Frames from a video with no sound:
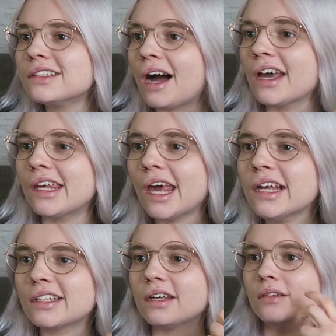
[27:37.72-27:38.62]
I
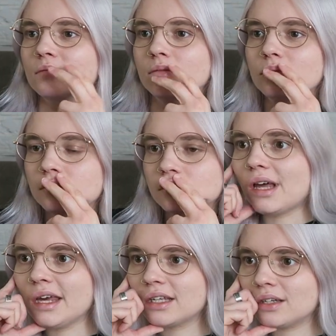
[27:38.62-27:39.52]
hate him!
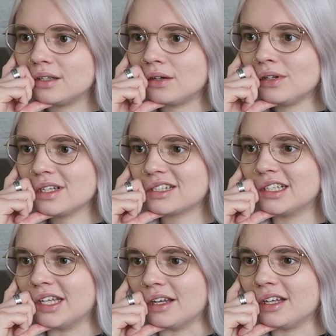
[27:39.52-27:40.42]
Like,
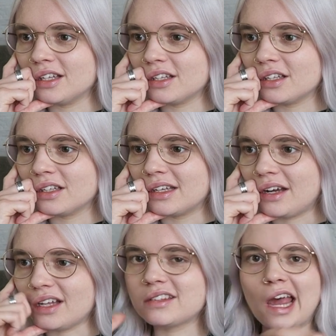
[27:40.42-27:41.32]
honestly,
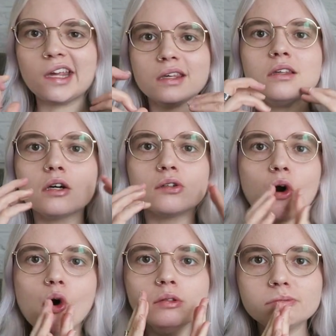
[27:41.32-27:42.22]
attacking your
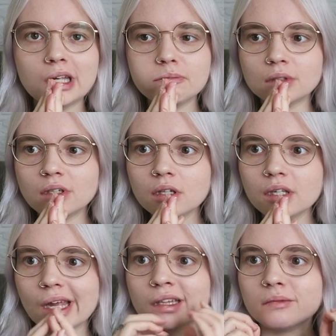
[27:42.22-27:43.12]
own people
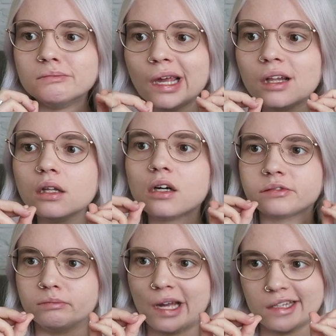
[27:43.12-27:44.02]
in the middle
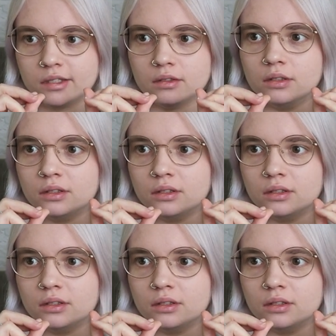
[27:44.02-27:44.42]
of a battle.